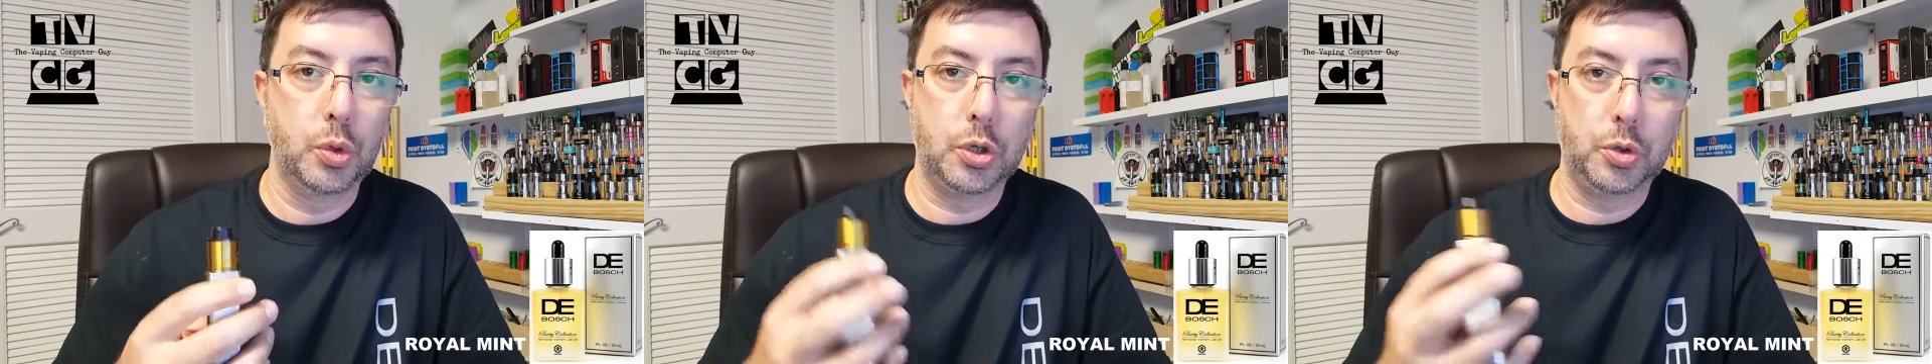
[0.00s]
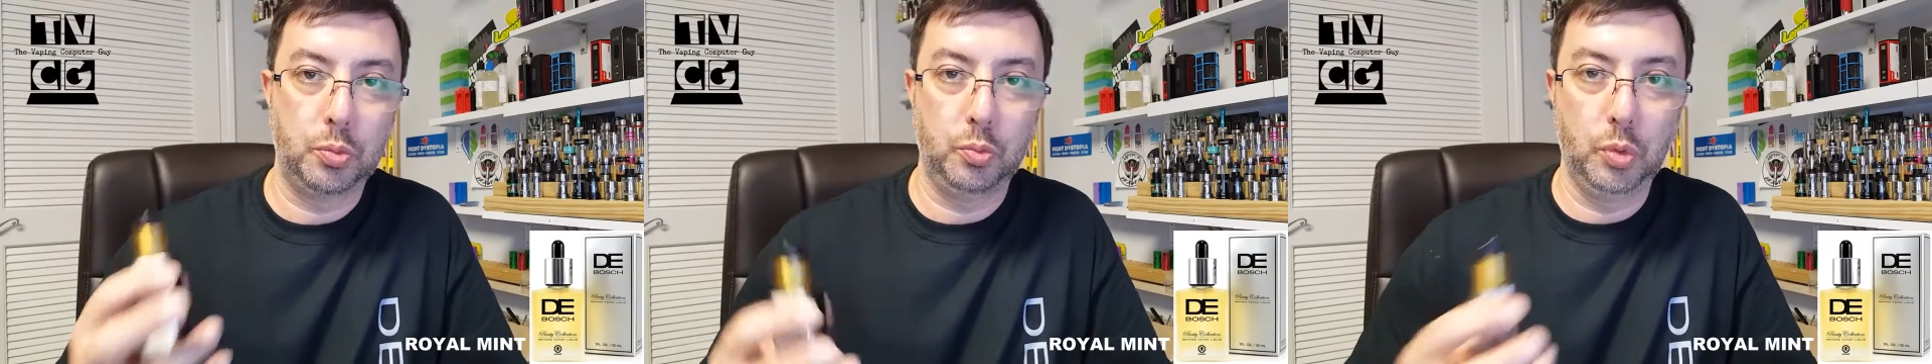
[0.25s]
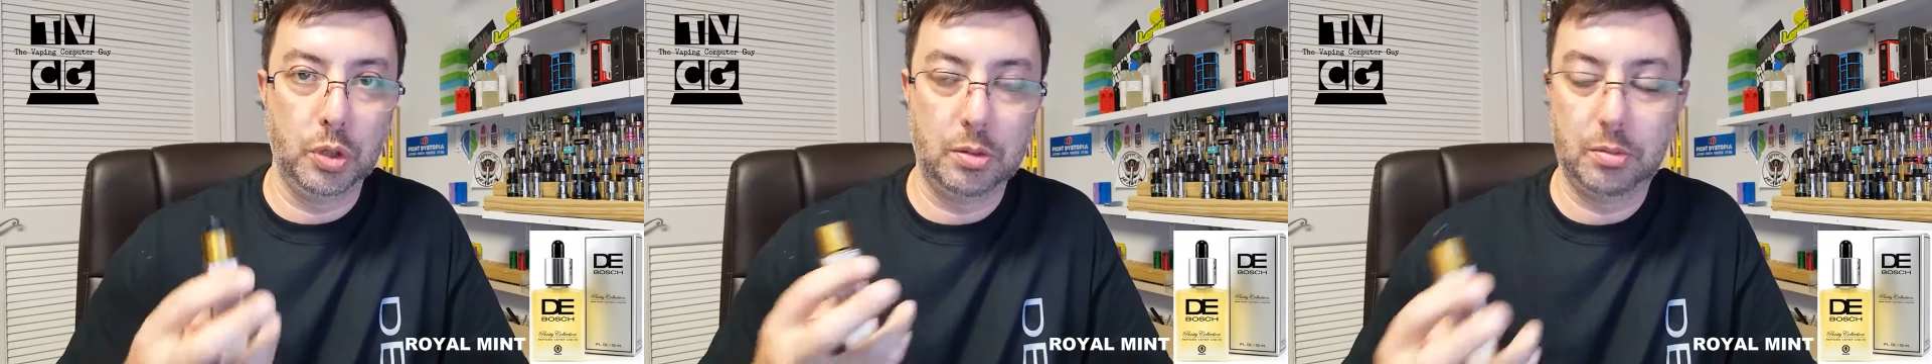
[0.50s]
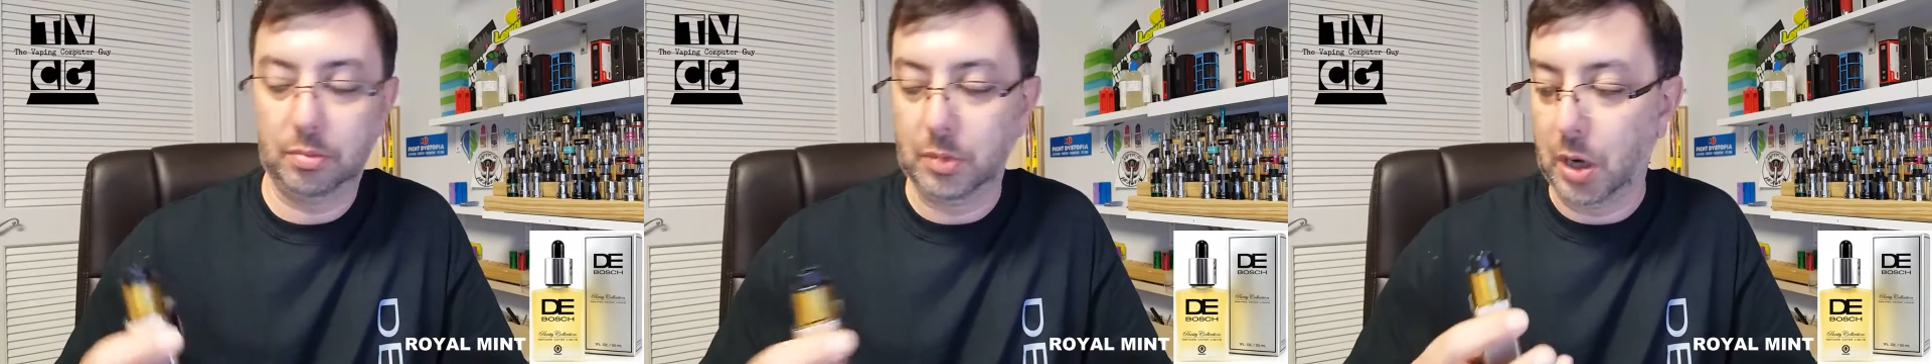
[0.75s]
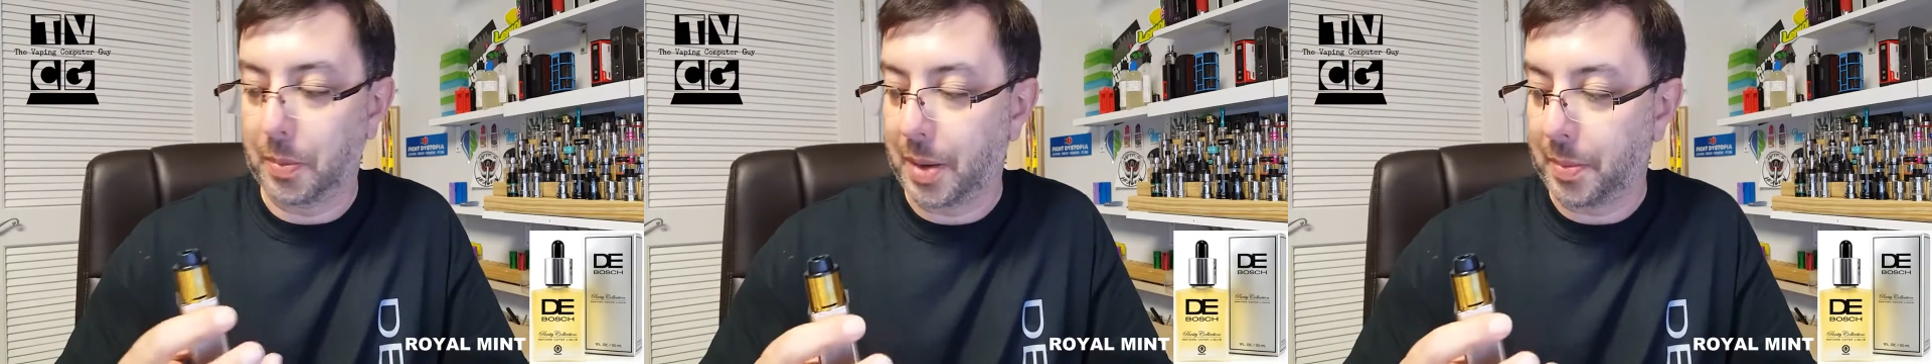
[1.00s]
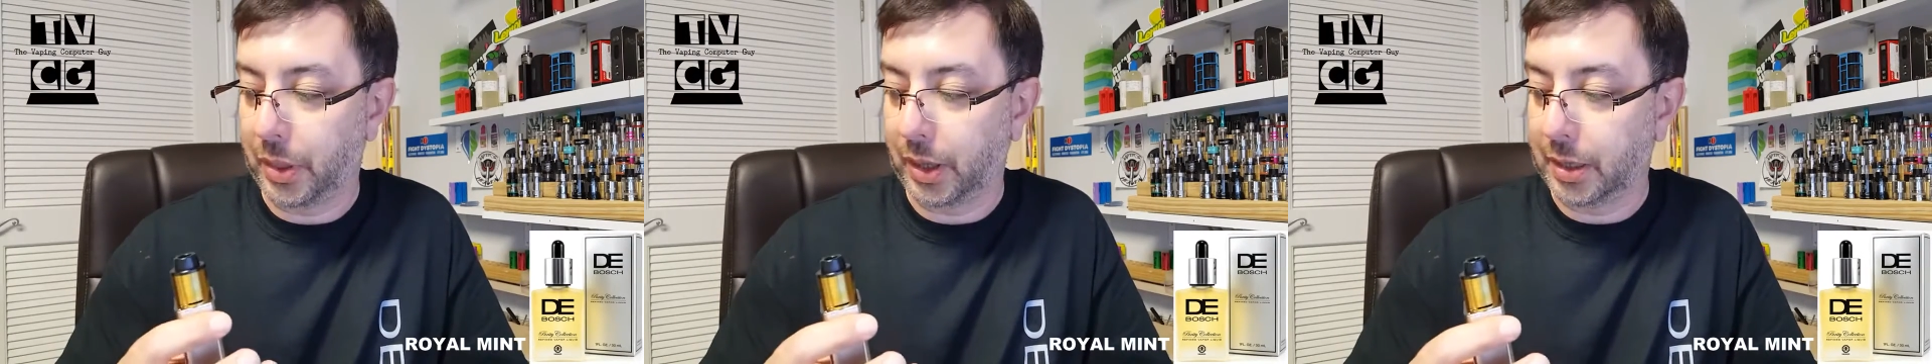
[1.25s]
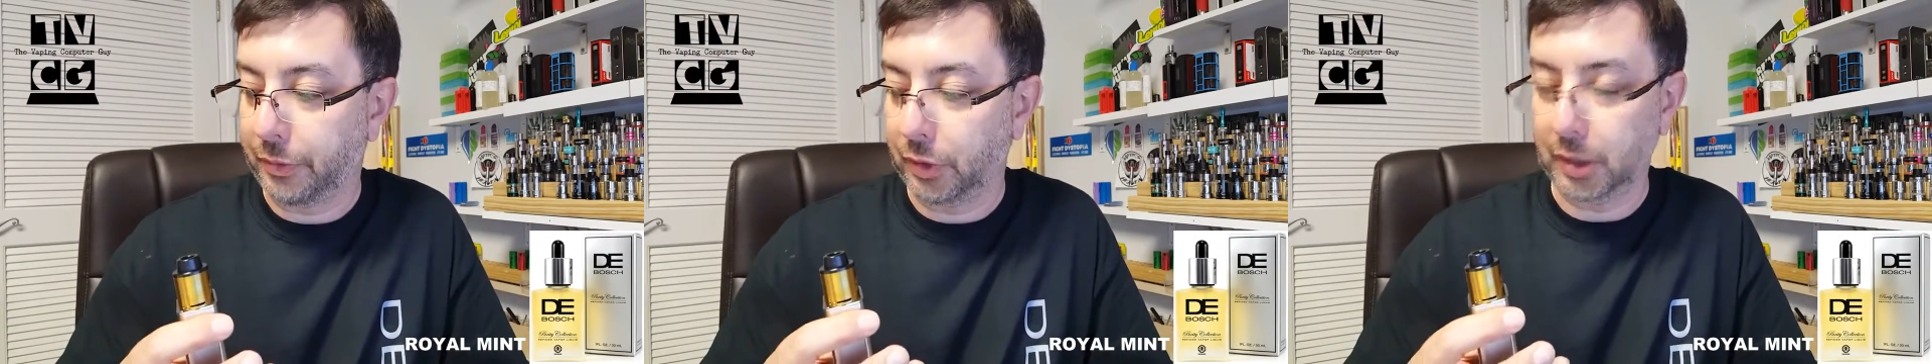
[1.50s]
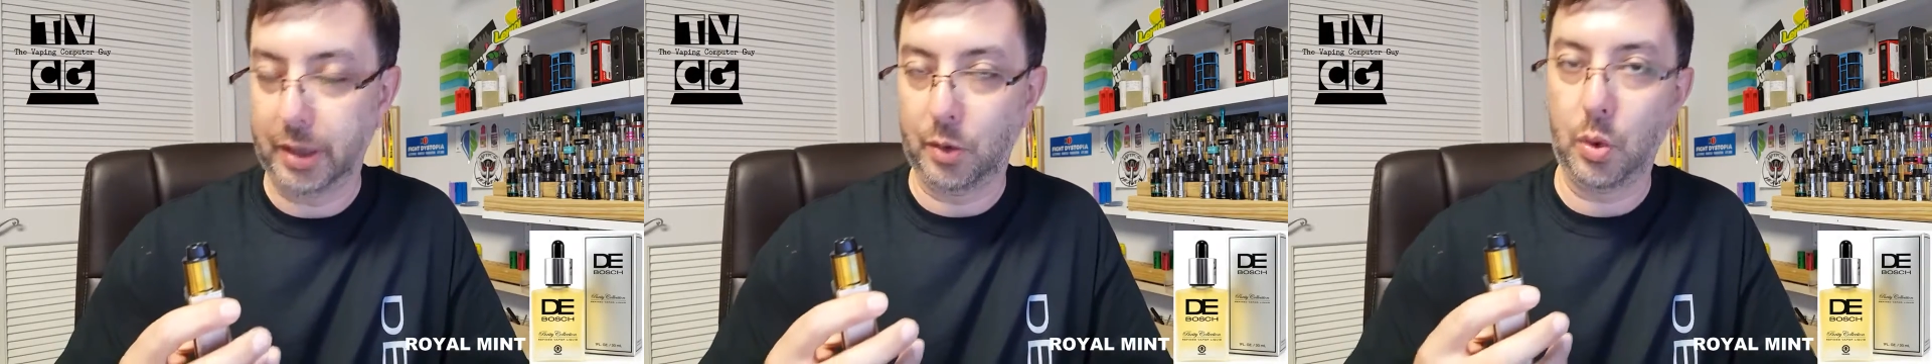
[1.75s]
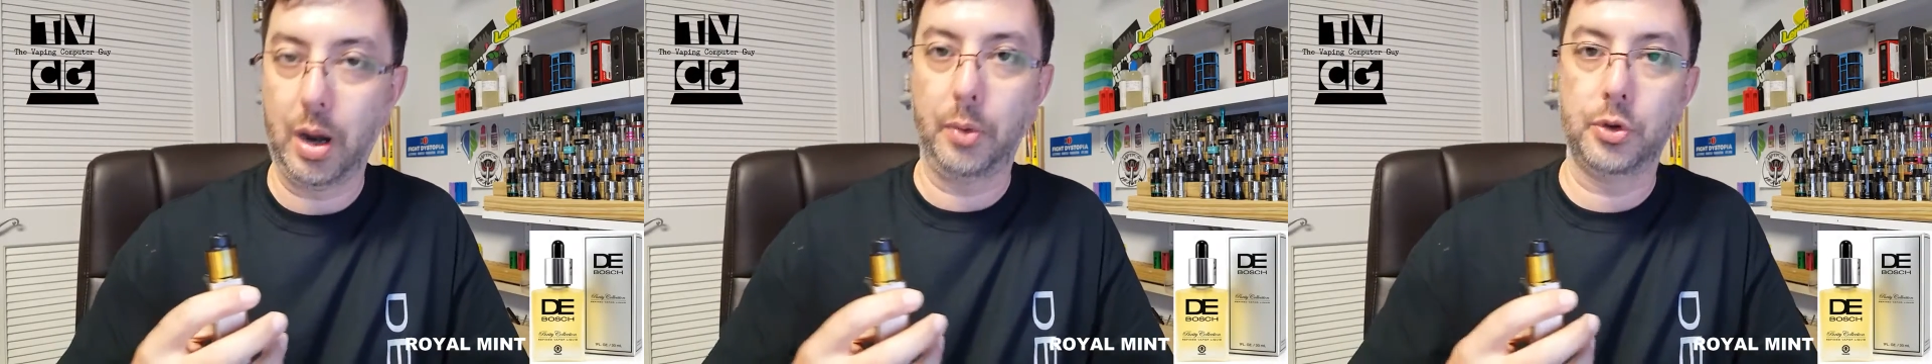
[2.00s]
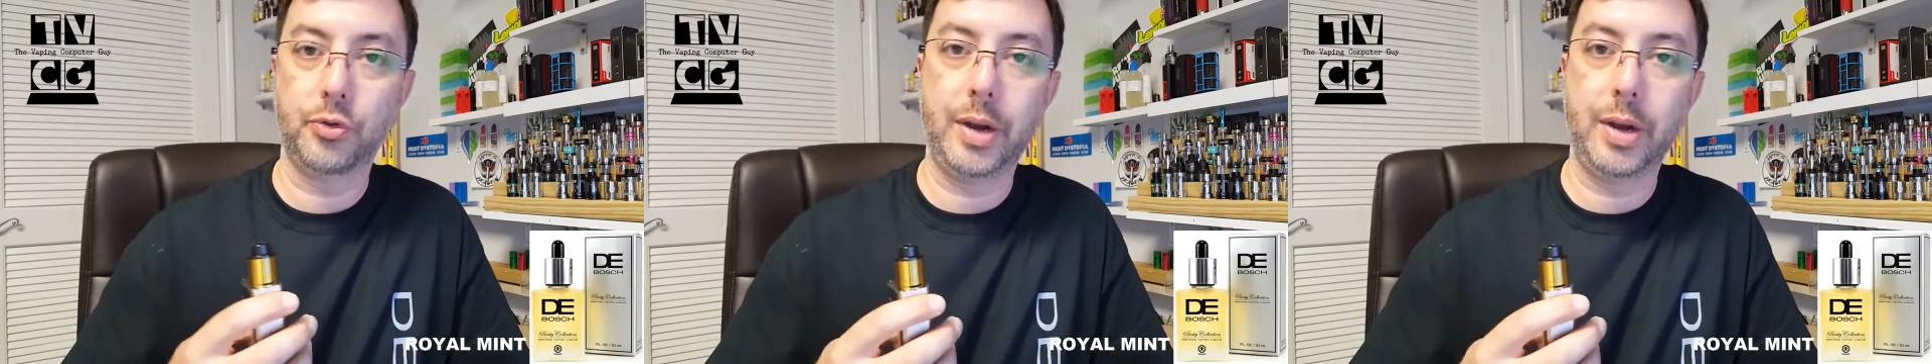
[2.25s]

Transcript: which was, you know, made me think differently than what I was